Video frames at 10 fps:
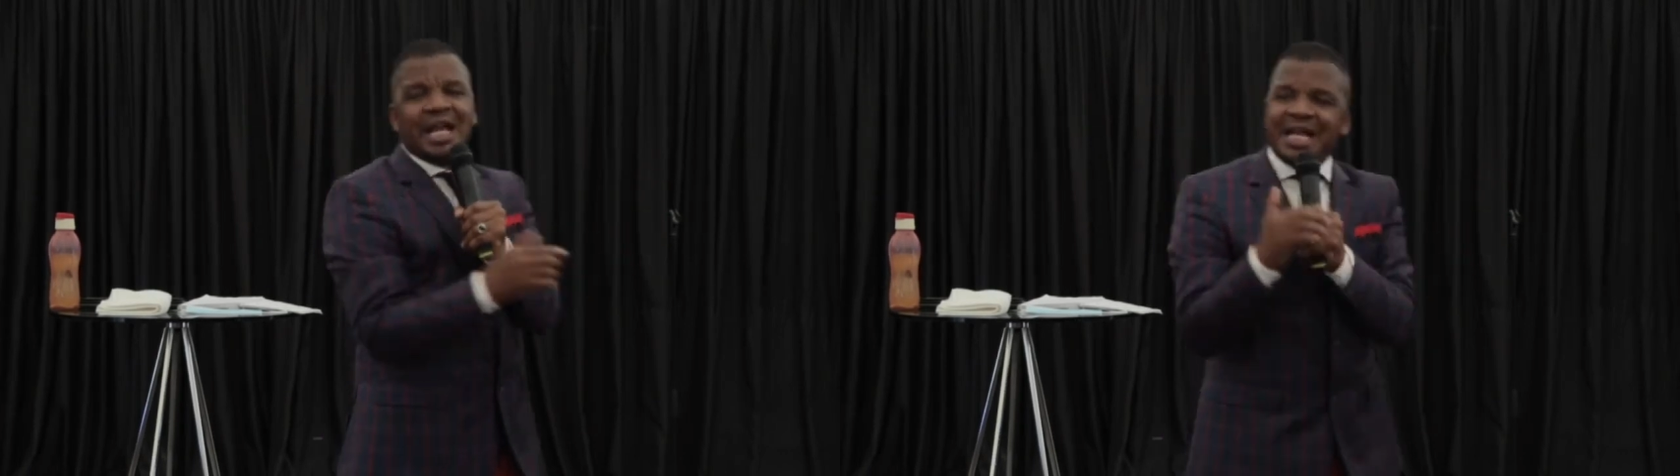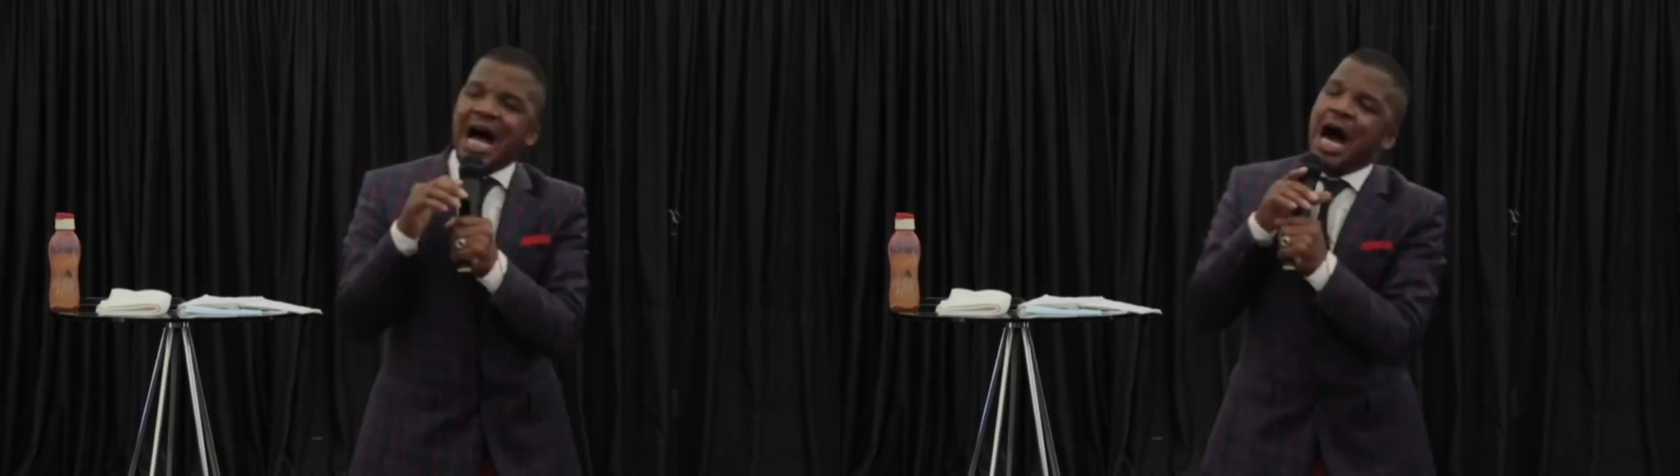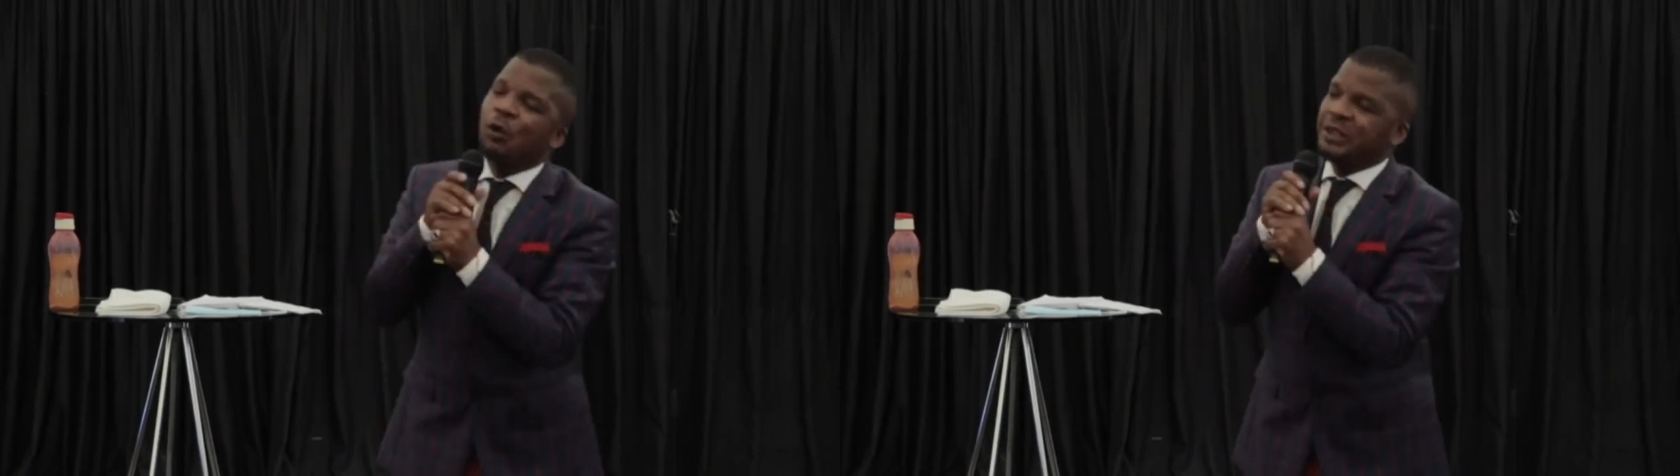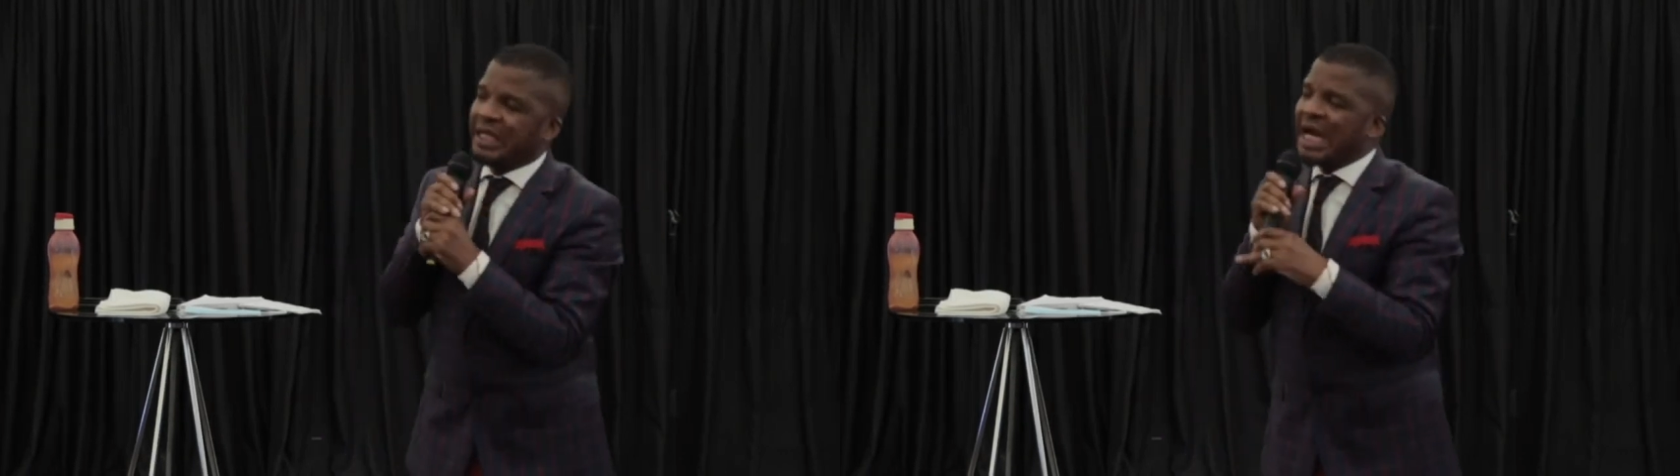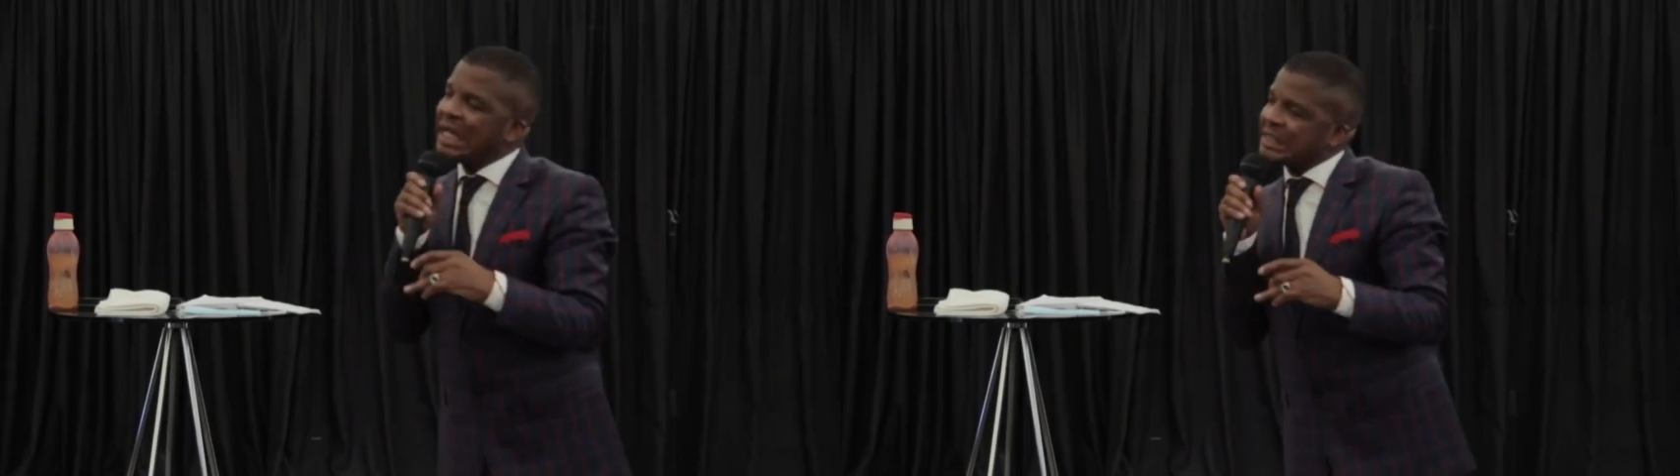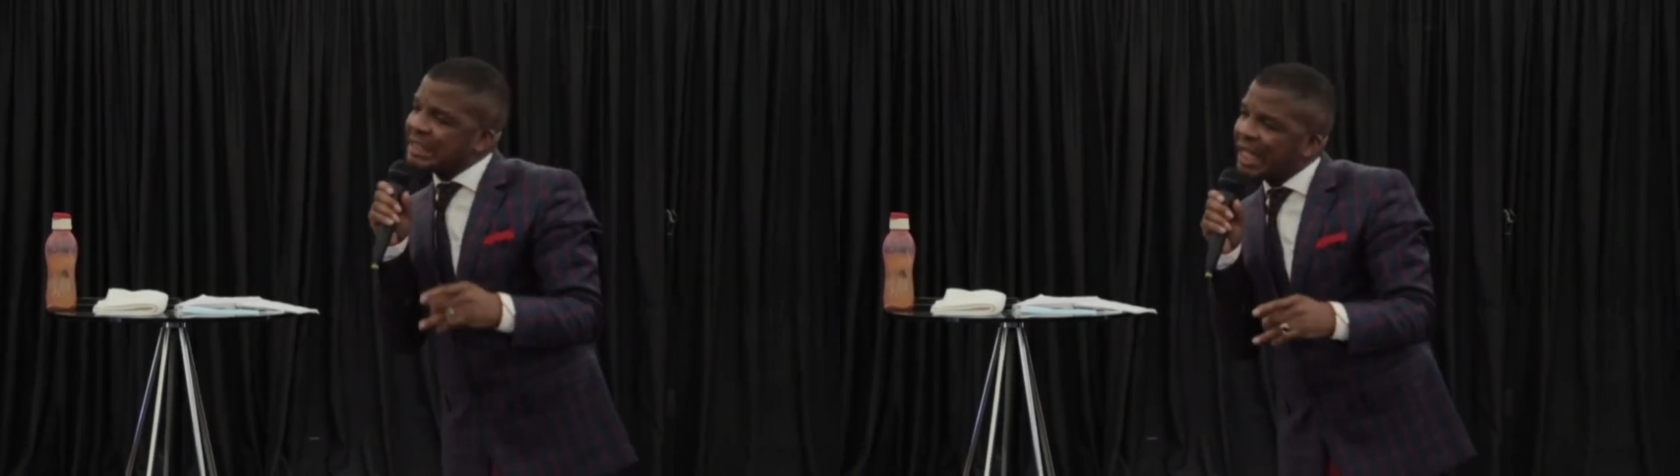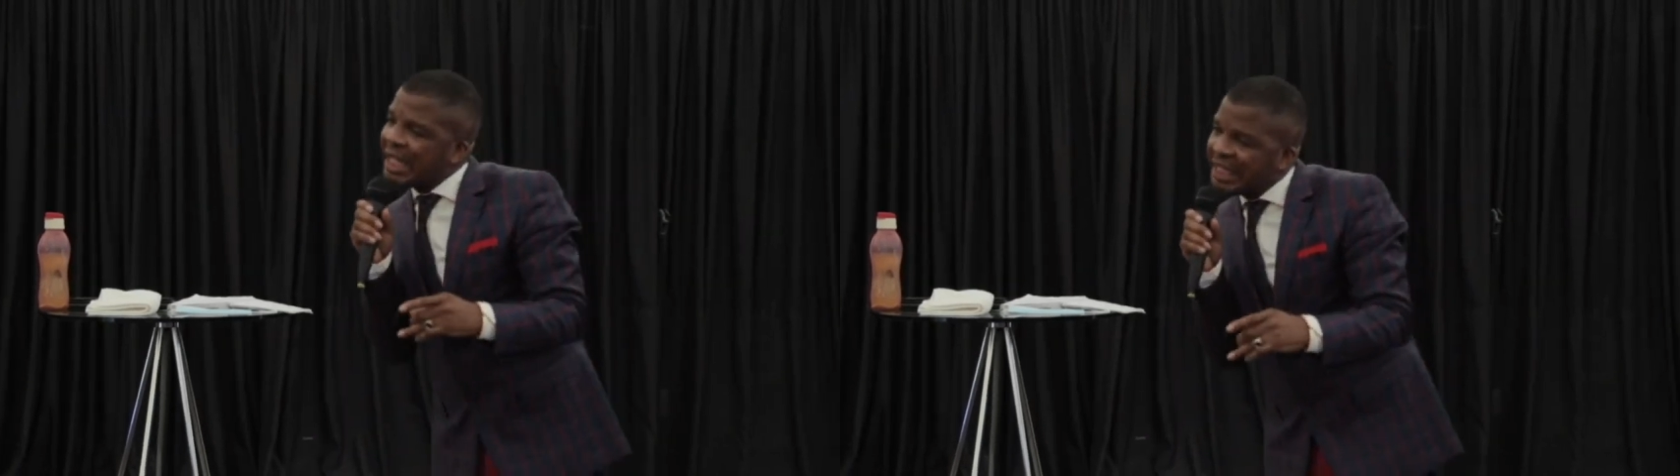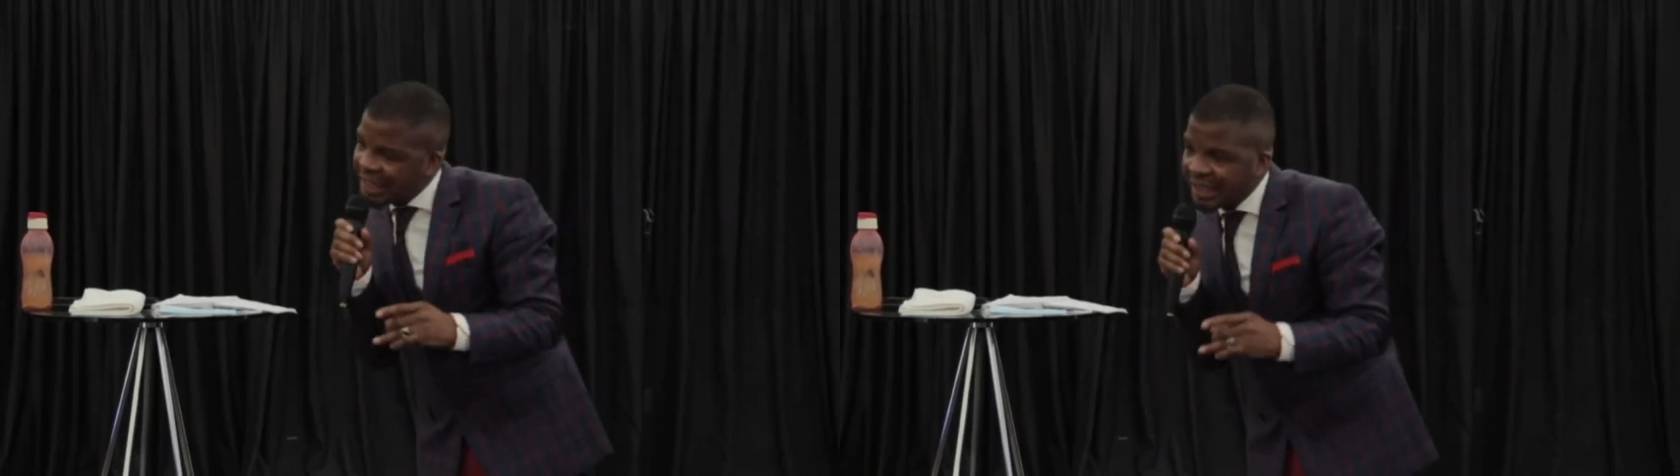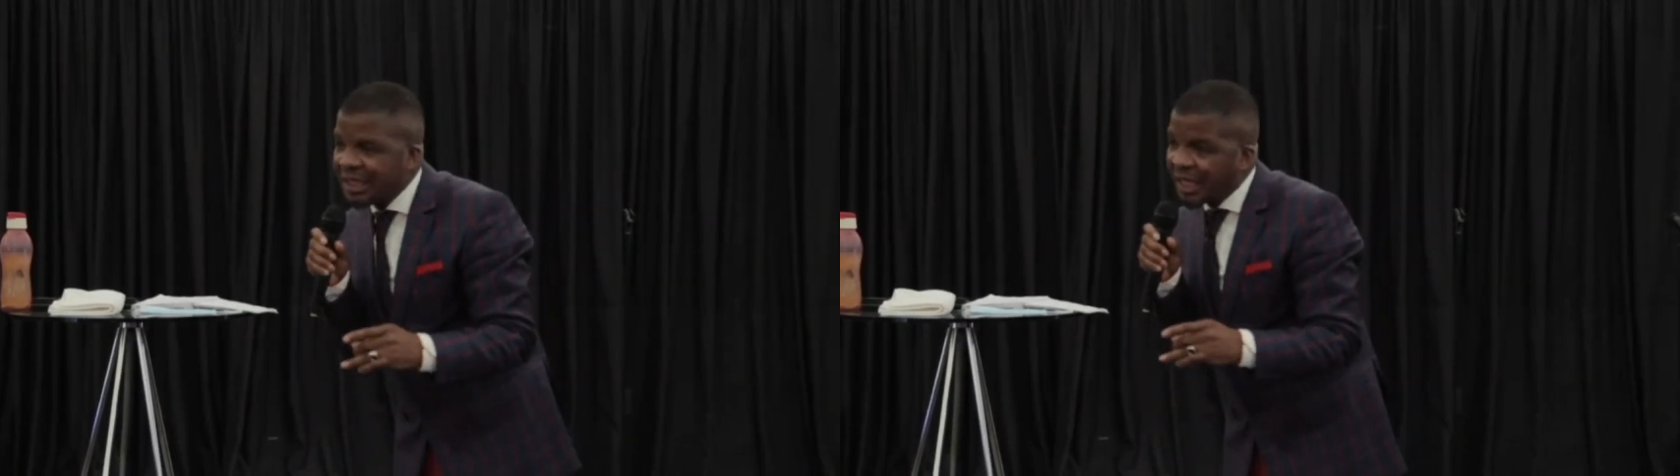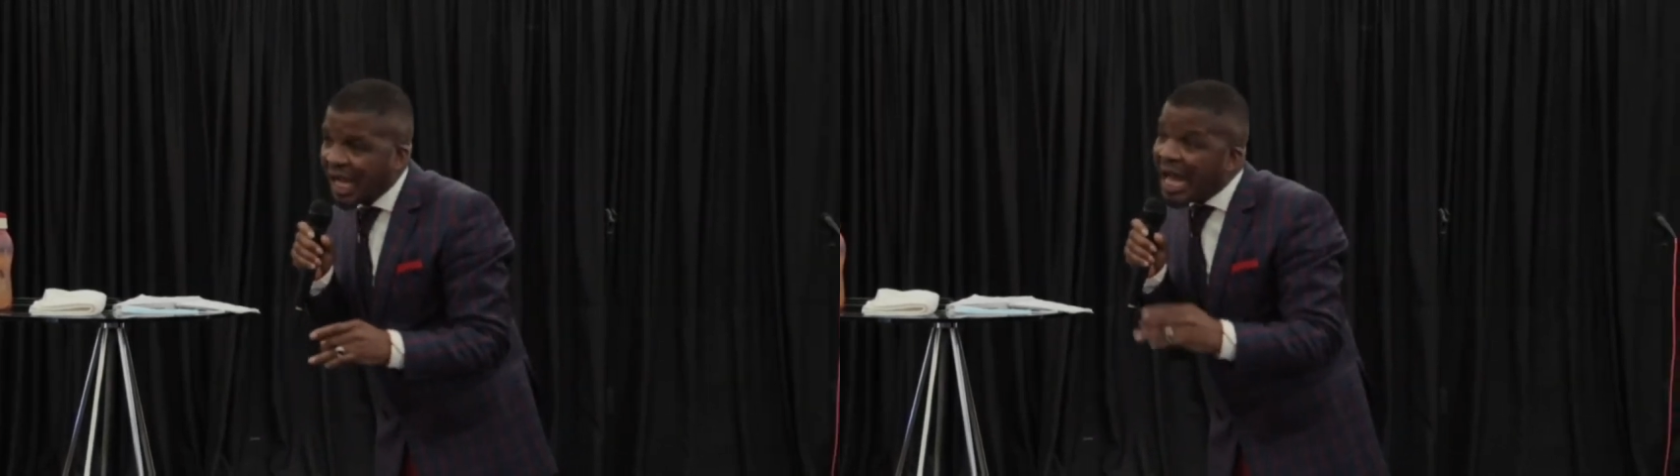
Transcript: Now they are saying,